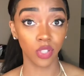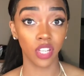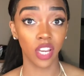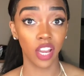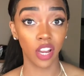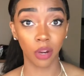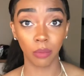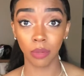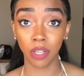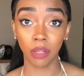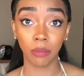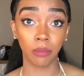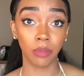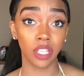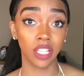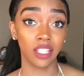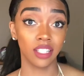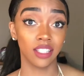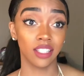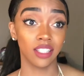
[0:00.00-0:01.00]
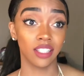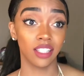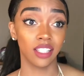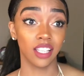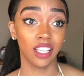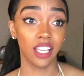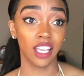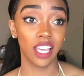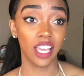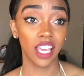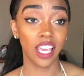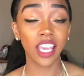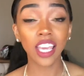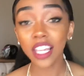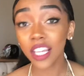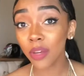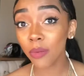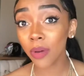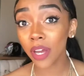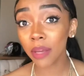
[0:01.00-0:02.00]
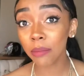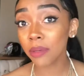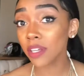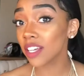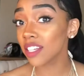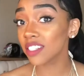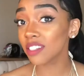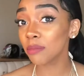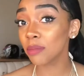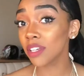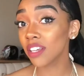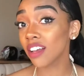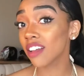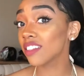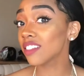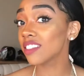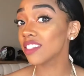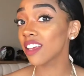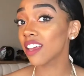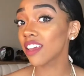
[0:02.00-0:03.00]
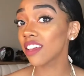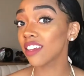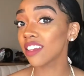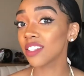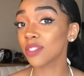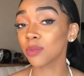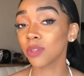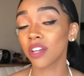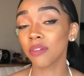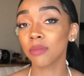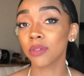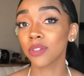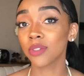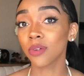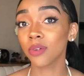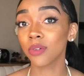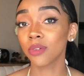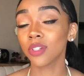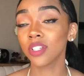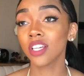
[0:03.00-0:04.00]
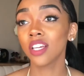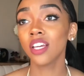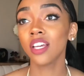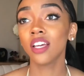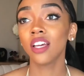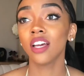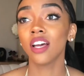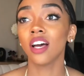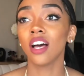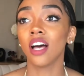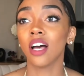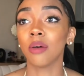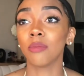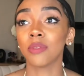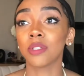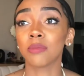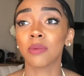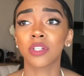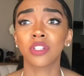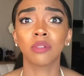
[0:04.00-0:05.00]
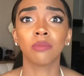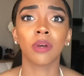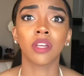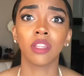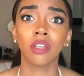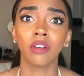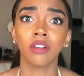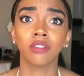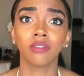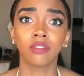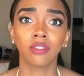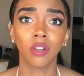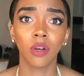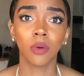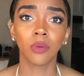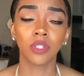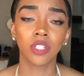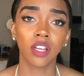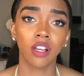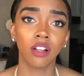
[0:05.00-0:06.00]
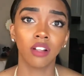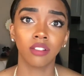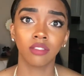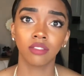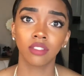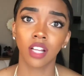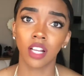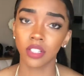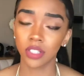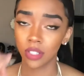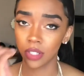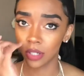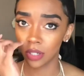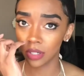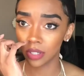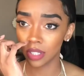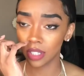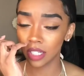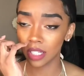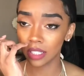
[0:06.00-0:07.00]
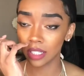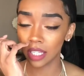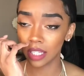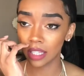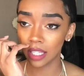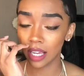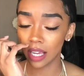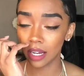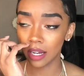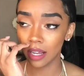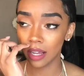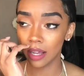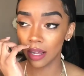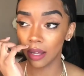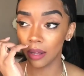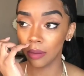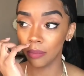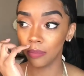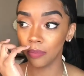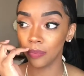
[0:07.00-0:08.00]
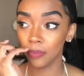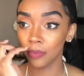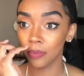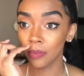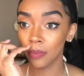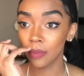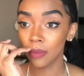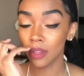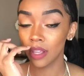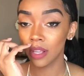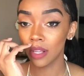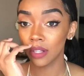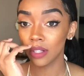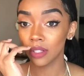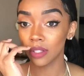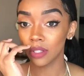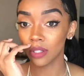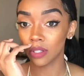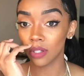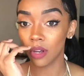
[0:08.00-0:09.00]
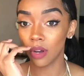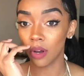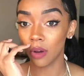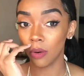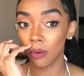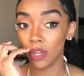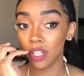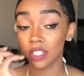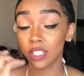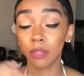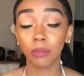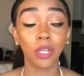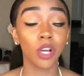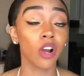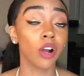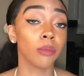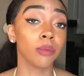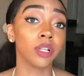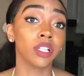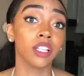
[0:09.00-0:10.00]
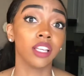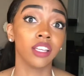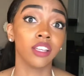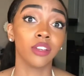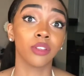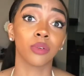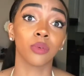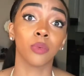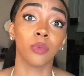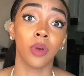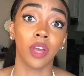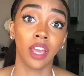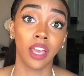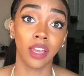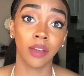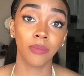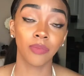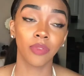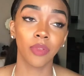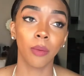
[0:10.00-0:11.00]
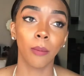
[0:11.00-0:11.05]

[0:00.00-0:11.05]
and Airbnbs anyway because of Beyonce, is what I've been told, especially by the hotel concierge and things like that. So it's gonna be arm and a leg either way,